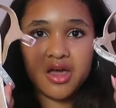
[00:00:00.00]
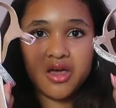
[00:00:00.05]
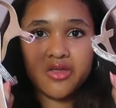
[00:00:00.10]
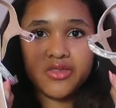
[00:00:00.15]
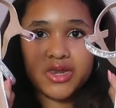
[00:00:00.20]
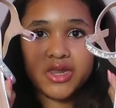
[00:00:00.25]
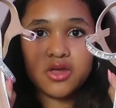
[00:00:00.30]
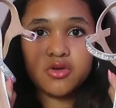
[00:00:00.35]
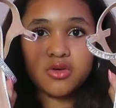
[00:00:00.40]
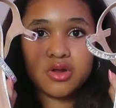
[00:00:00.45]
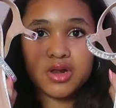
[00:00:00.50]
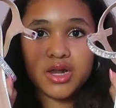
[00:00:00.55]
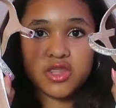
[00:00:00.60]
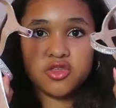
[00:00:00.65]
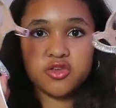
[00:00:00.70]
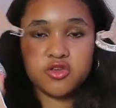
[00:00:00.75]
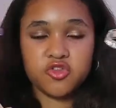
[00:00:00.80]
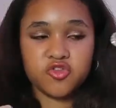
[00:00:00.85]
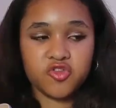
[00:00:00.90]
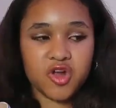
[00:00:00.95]
The little
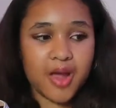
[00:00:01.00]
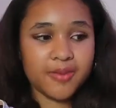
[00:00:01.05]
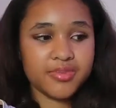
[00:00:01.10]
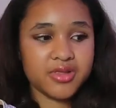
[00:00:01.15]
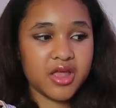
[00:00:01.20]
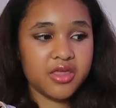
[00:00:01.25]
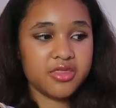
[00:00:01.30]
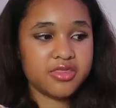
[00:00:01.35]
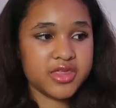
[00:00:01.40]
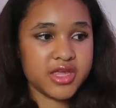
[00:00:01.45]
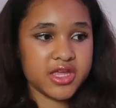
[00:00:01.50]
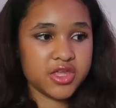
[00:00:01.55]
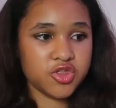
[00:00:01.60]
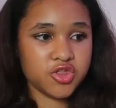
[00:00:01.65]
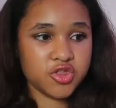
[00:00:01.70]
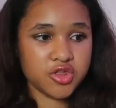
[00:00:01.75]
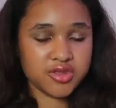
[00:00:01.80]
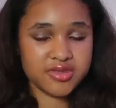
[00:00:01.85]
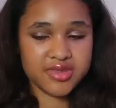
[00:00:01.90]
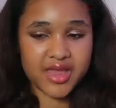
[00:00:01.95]
glitter straps, I think,
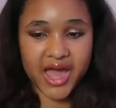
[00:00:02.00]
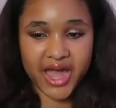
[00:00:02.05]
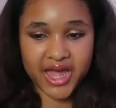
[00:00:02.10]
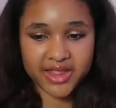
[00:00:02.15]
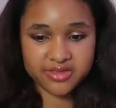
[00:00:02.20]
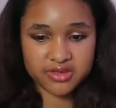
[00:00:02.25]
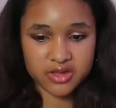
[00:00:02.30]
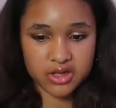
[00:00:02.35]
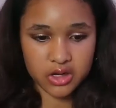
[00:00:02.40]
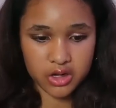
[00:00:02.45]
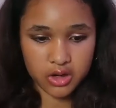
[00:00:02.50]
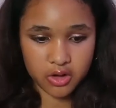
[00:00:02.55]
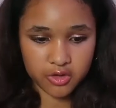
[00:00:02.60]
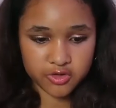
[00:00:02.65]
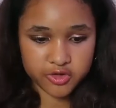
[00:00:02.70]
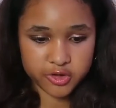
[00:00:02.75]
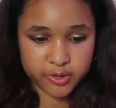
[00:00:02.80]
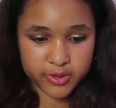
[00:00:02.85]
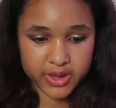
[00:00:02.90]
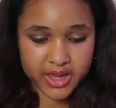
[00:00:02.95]
just adds a lot
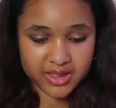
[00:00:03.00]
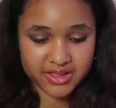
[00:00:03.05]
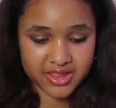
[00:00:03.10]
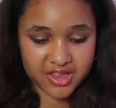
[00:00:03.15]
to it.